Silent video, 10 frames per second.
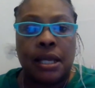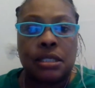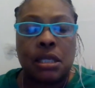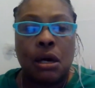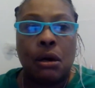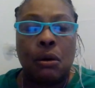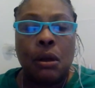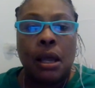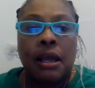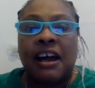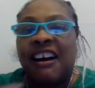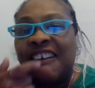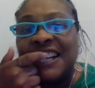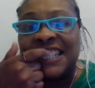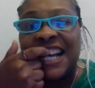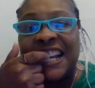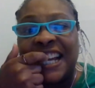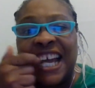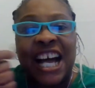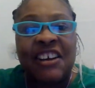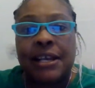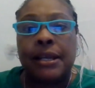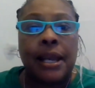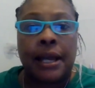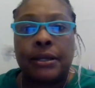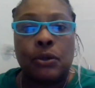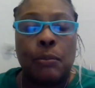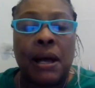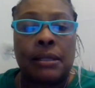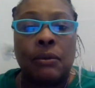So I always had a gap, ain't nothing I can do about that.